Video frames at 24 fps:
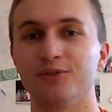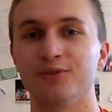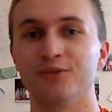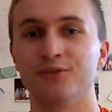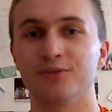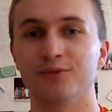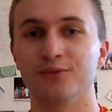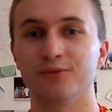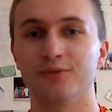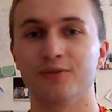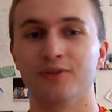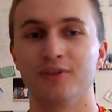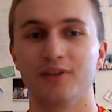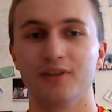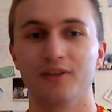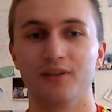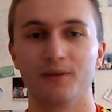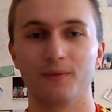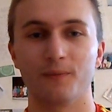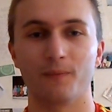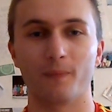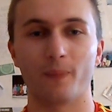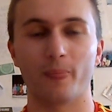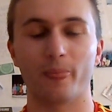who used to
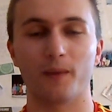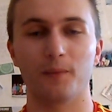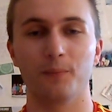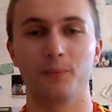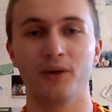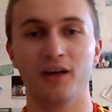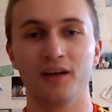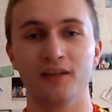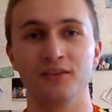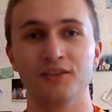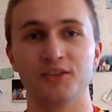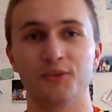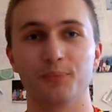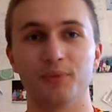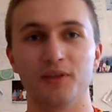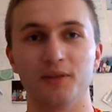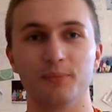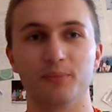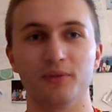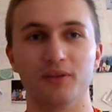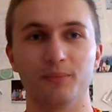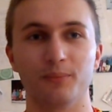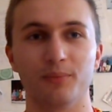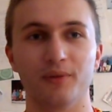
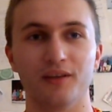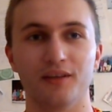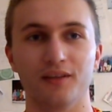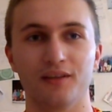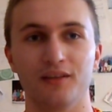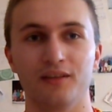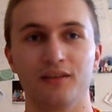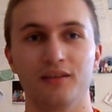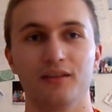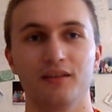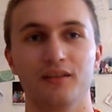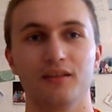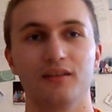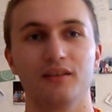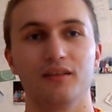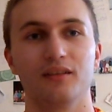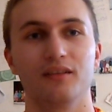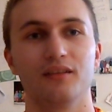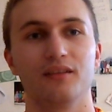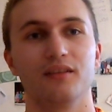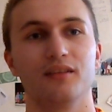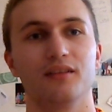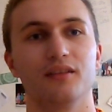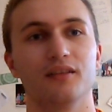punish people by
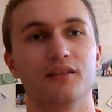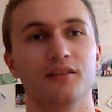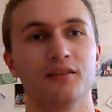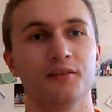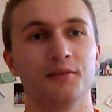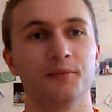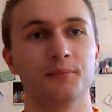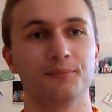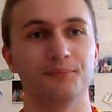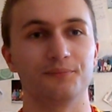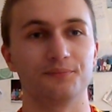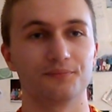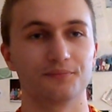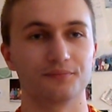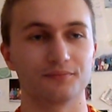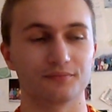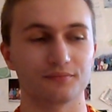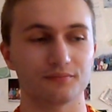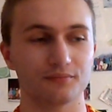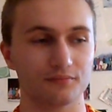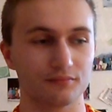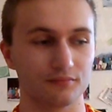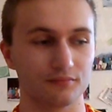um,